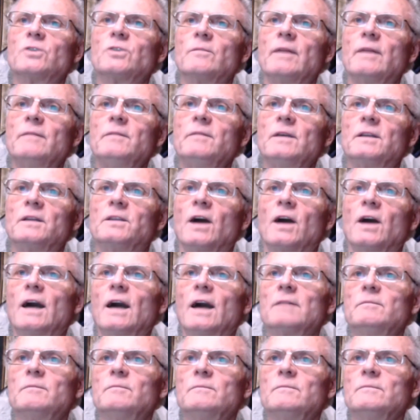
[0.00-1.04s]
or maybe a
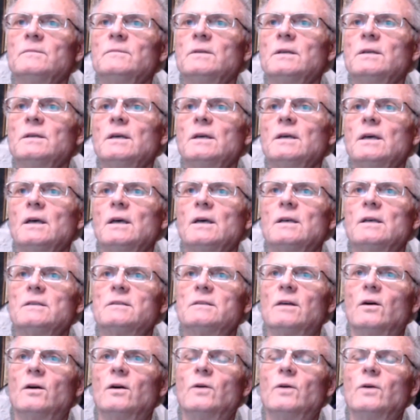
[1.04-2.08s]
dog.
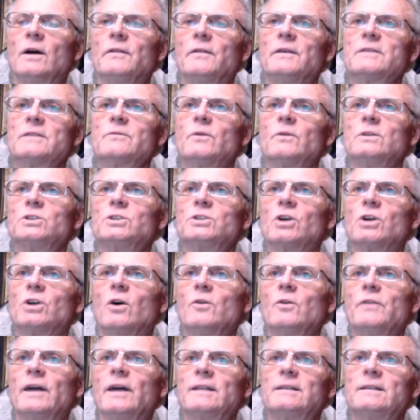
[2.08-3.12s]
So this would
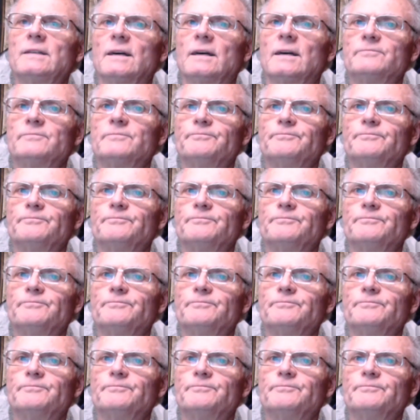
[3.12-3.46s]
show that,